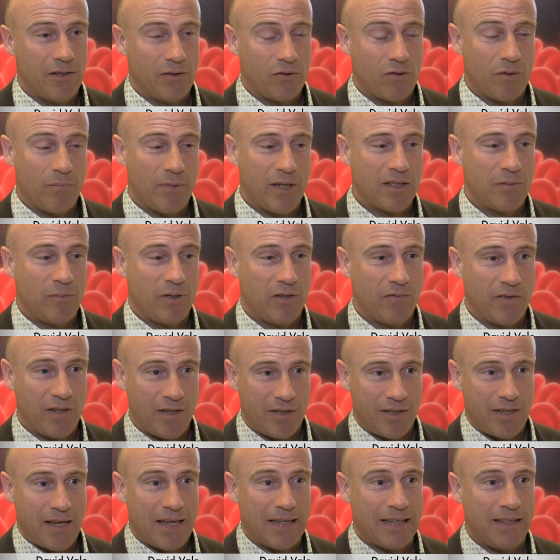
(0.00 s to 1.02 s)
thrombectomy
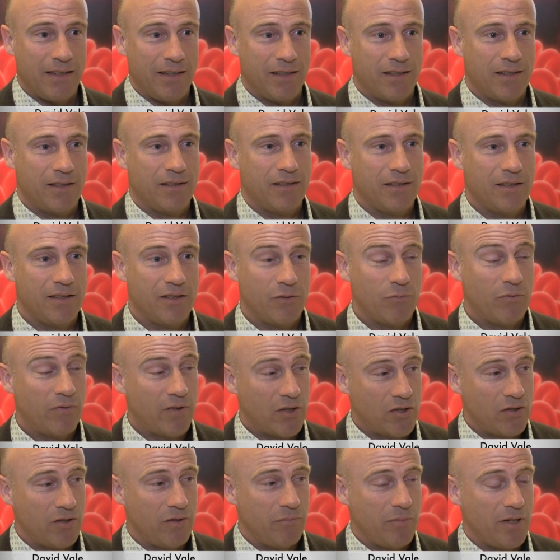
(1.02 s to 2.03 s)
device at LINNC, and we've
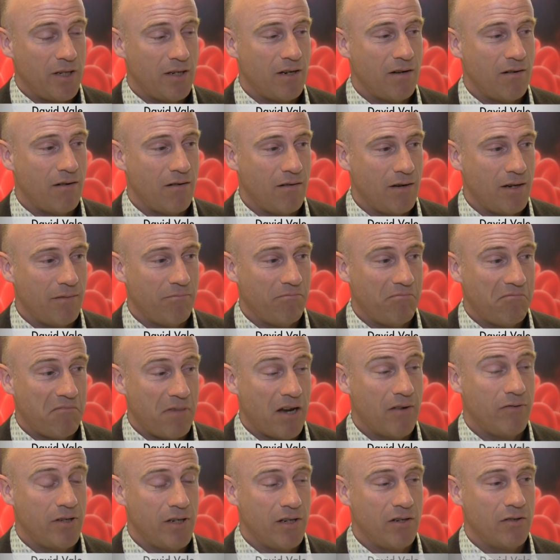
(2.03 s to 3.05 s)
actually been here um,
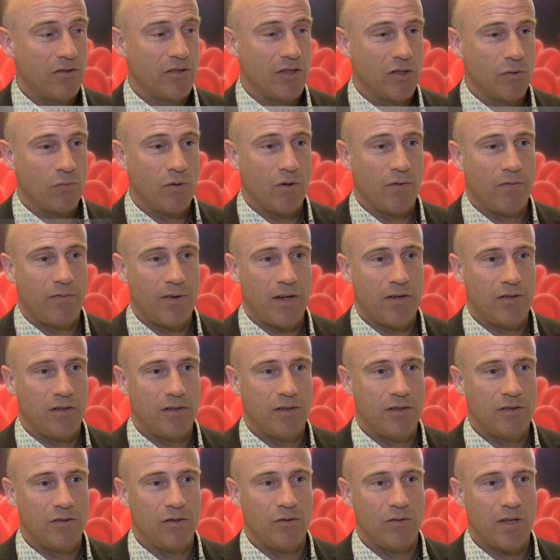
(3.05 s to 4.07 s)
every year since we were
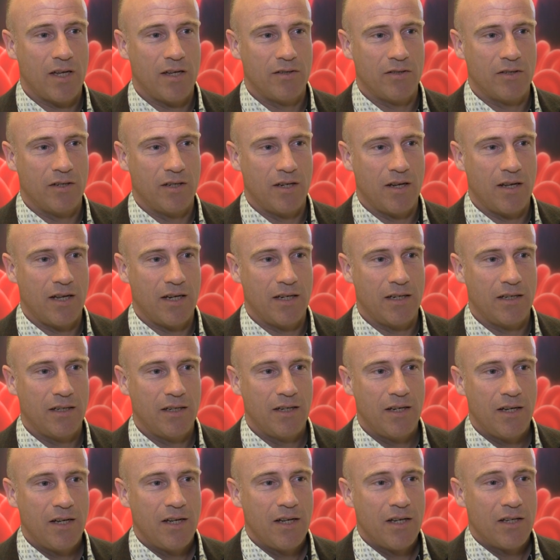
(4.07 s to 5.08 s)
founded in 2009.
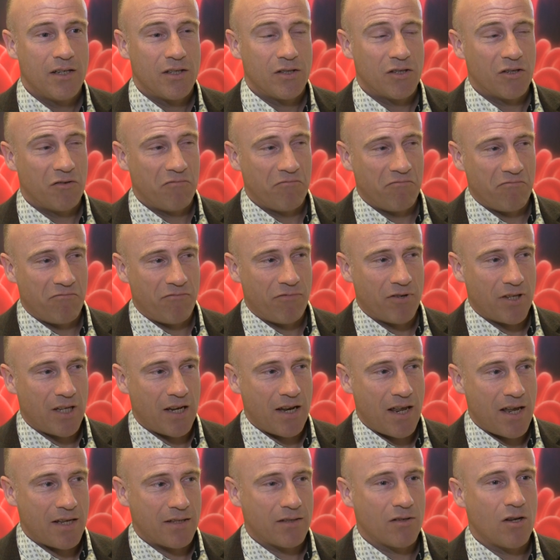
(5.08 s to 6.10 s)
So for the
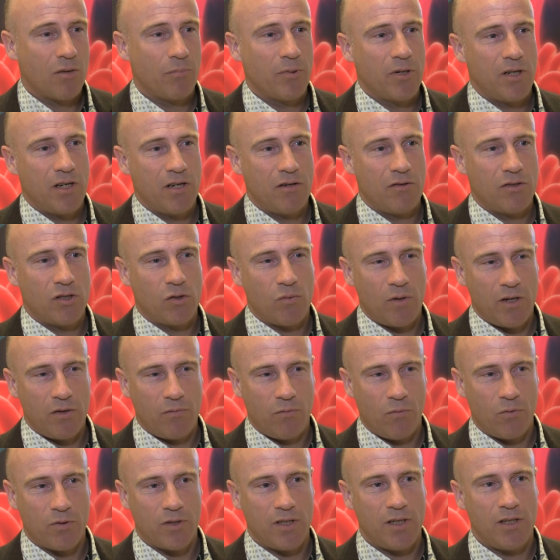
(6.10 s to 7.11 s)
last couple of years,
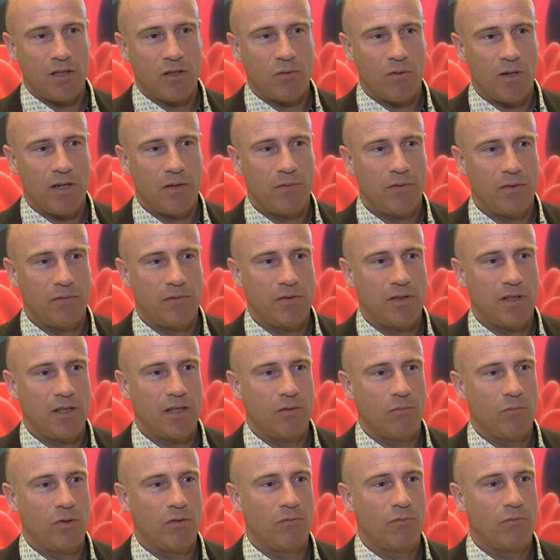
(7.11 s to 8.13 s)
2014,
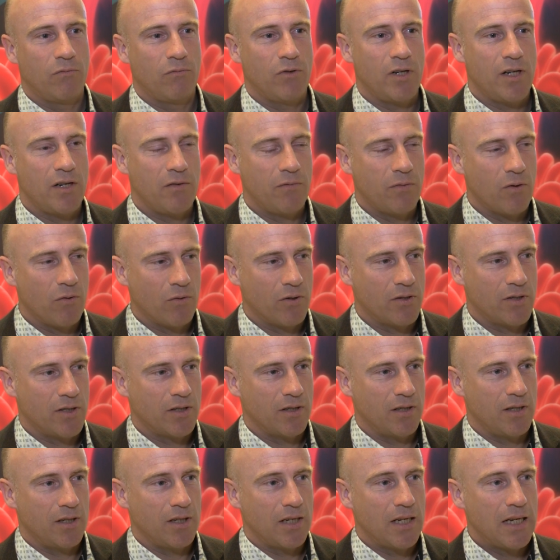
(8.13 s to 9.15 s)
2015, we've really
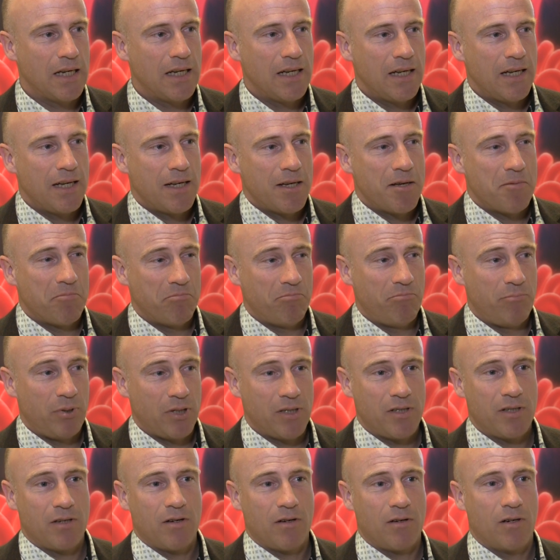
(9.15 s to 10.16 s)
focused on
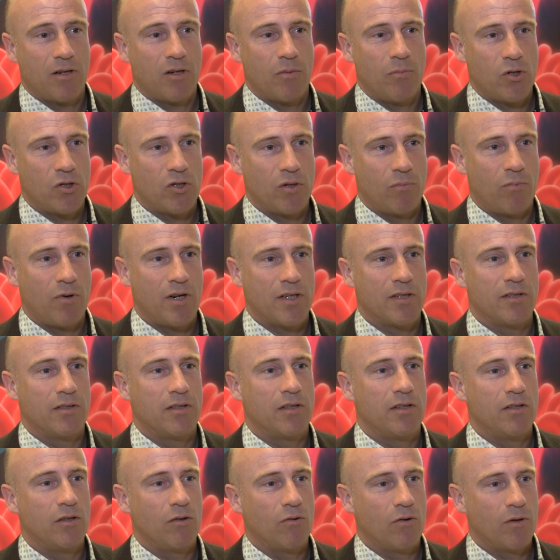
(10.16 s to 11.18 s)
building our commercial
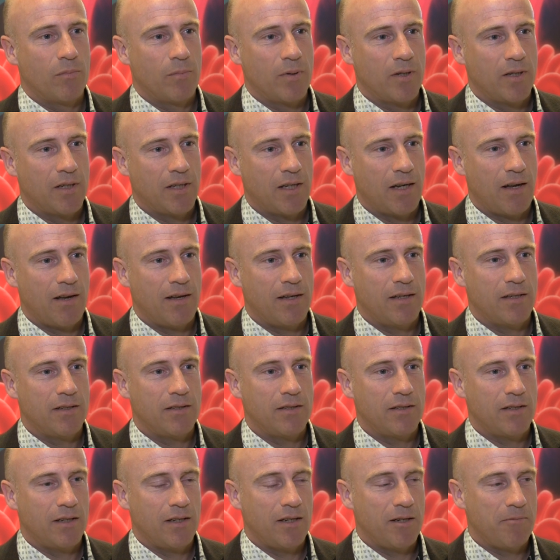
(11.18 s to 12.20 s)
presence in Europe,
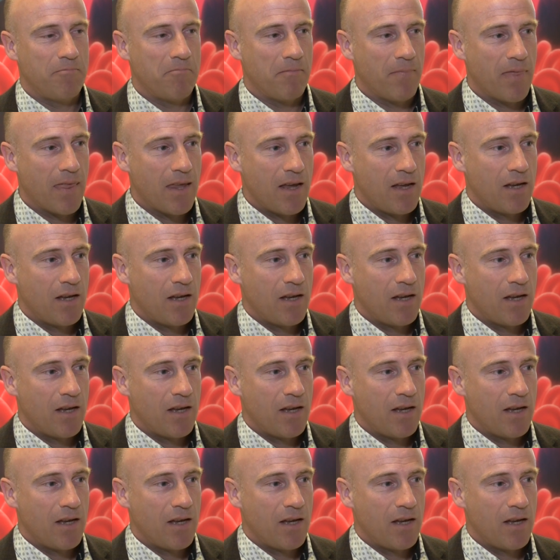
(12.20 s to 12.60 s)
and um,